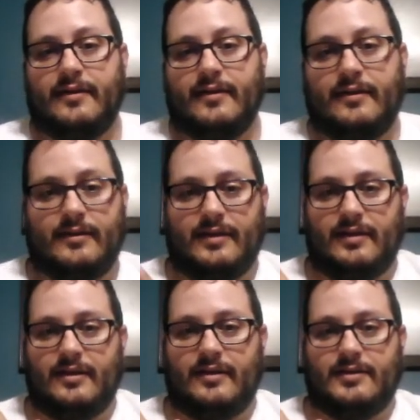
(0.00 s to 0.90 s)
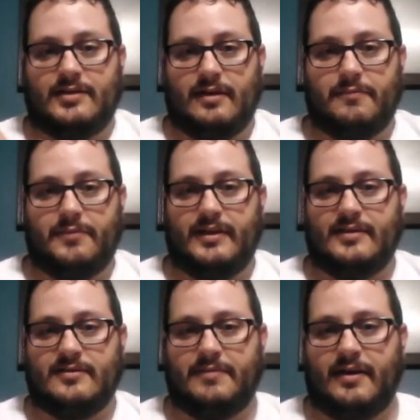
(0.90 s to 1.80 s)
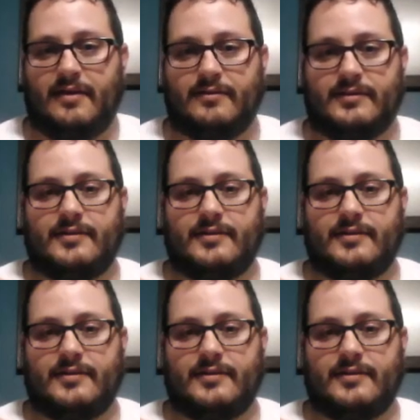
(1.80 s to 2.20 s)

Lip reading: the dump is about